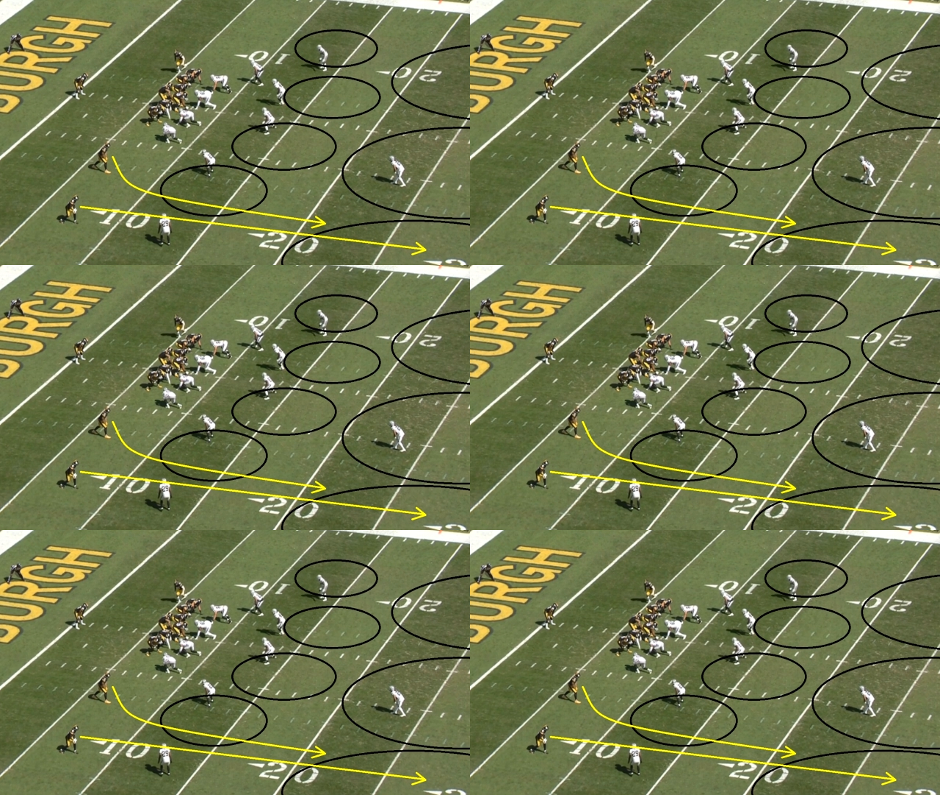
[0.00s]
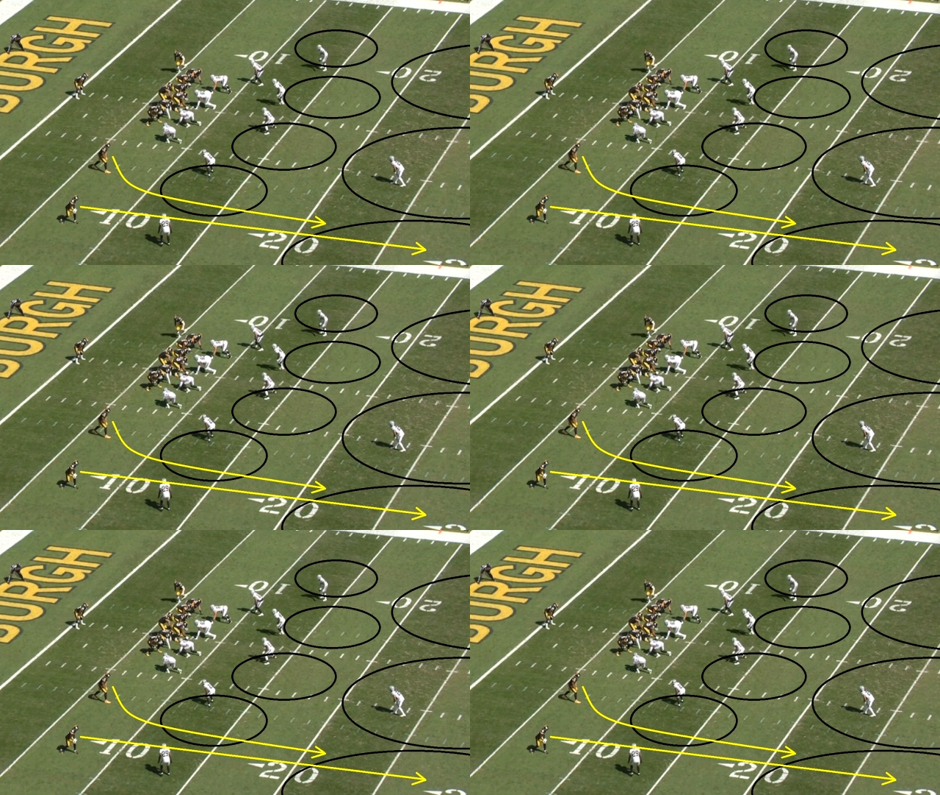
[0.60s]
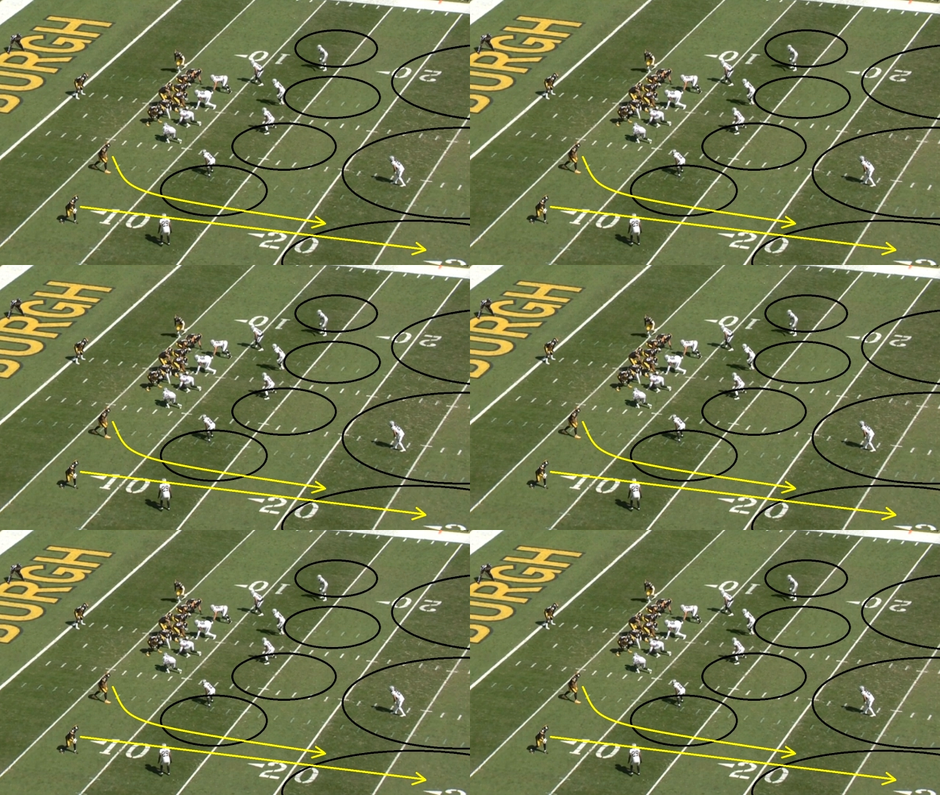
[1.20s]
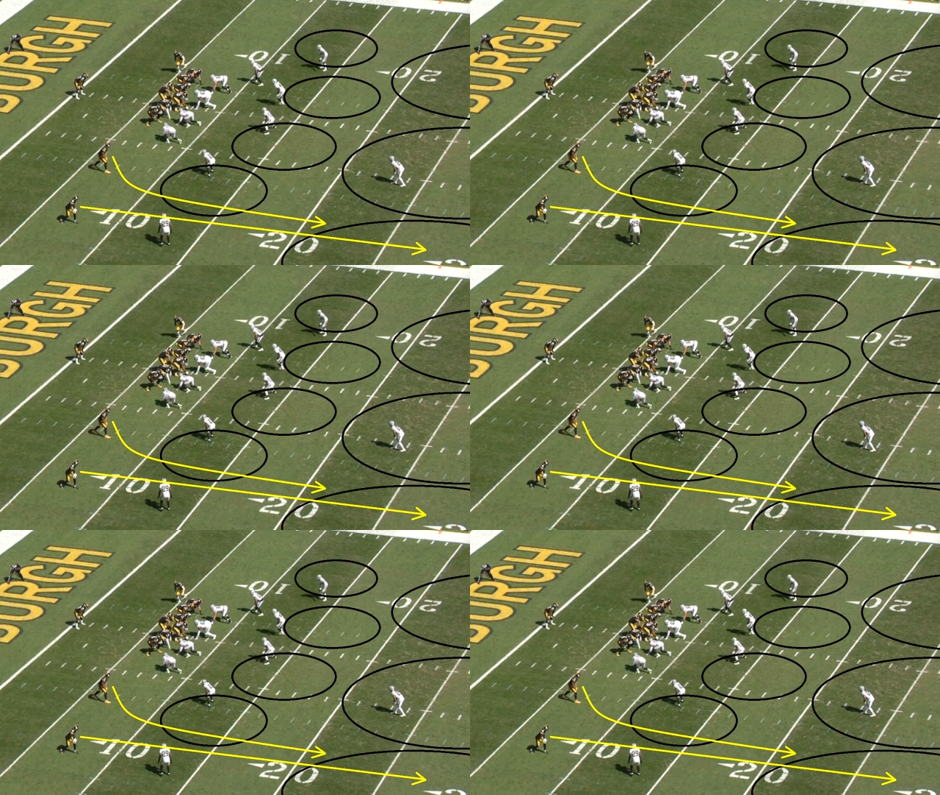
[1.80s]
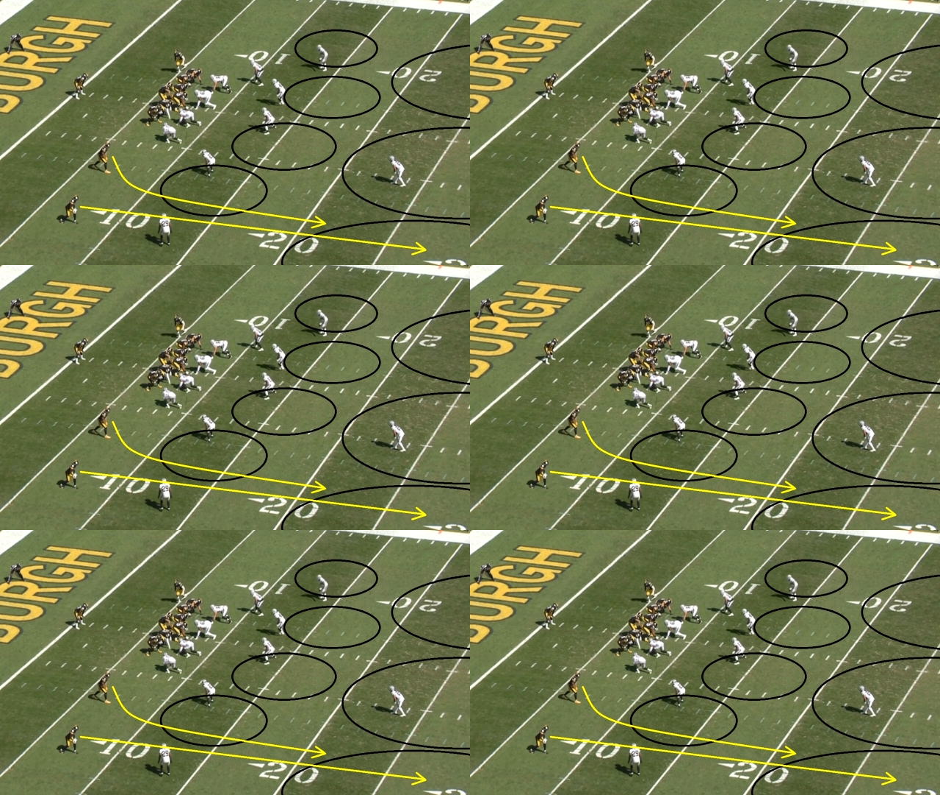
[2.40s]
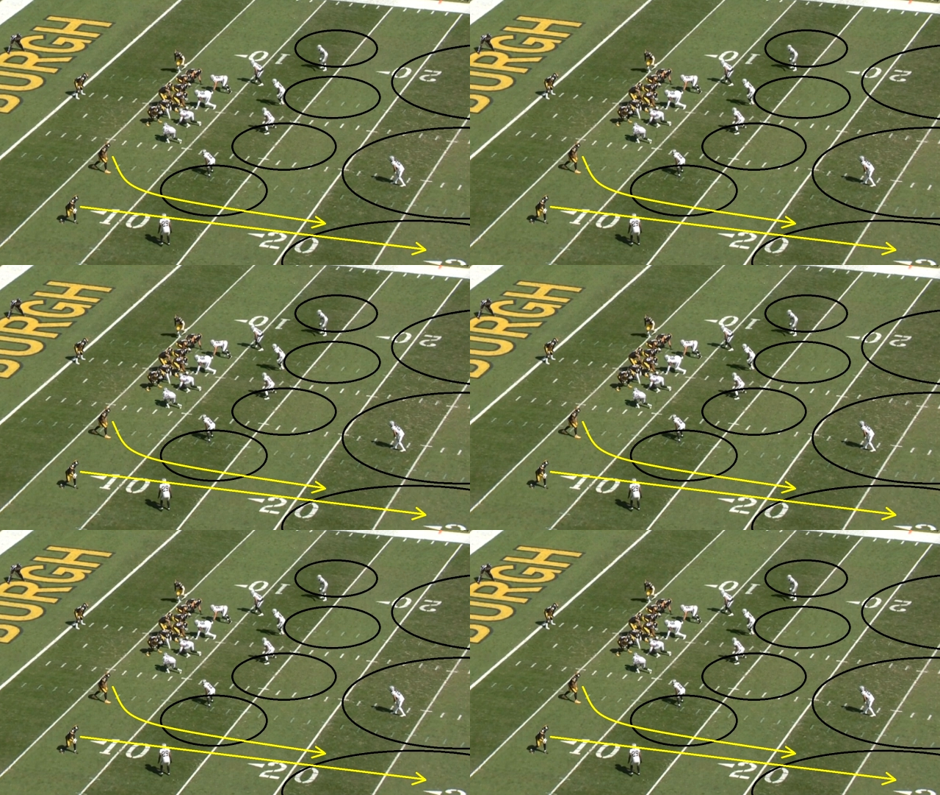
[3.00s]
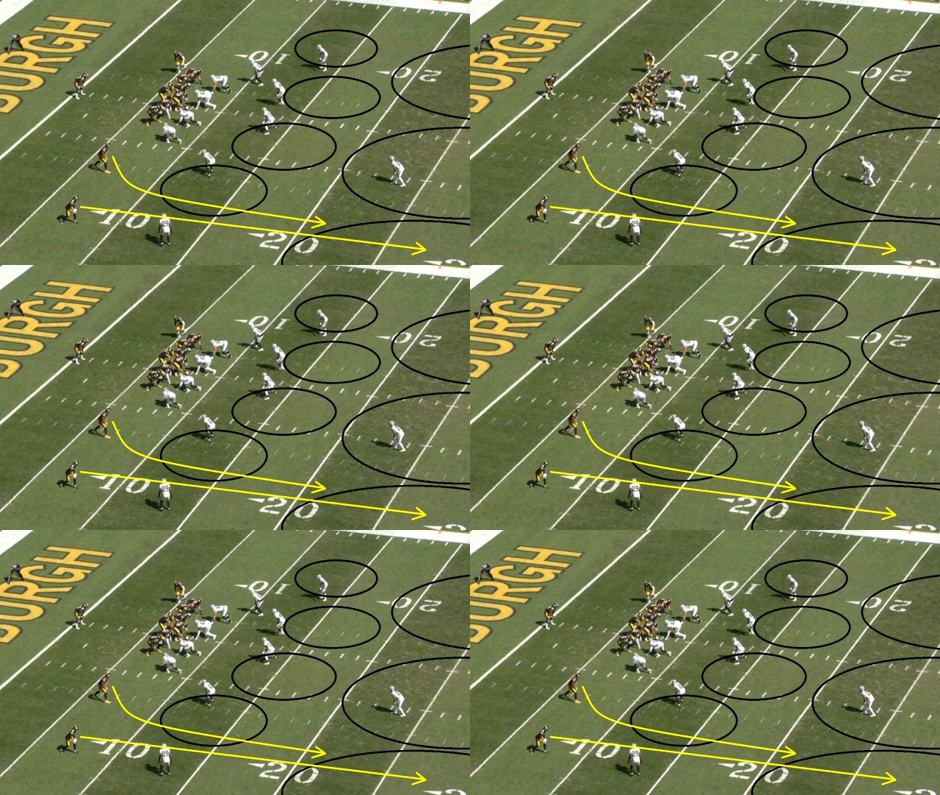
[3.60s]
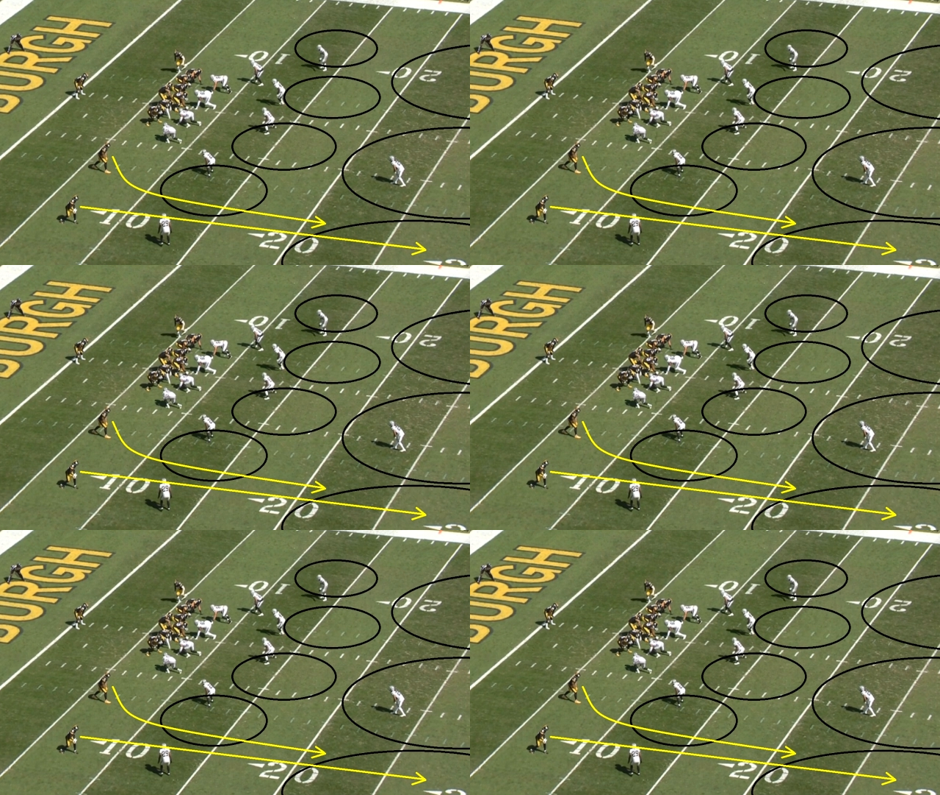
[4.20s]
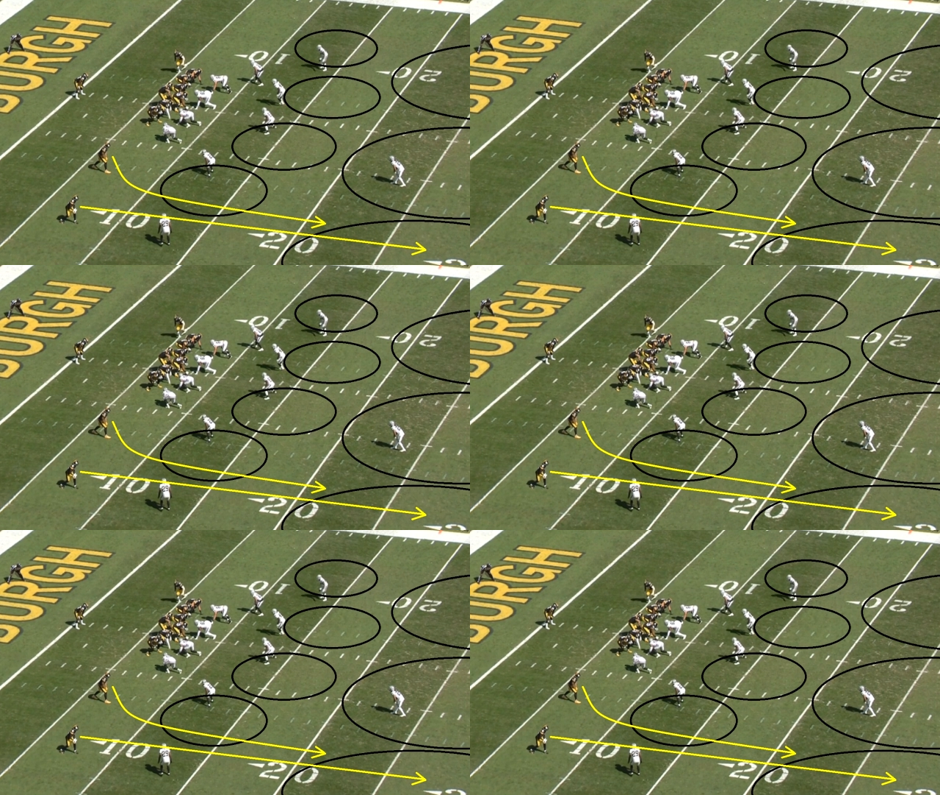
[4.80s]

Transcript: No face is visible, so there are no lips to read.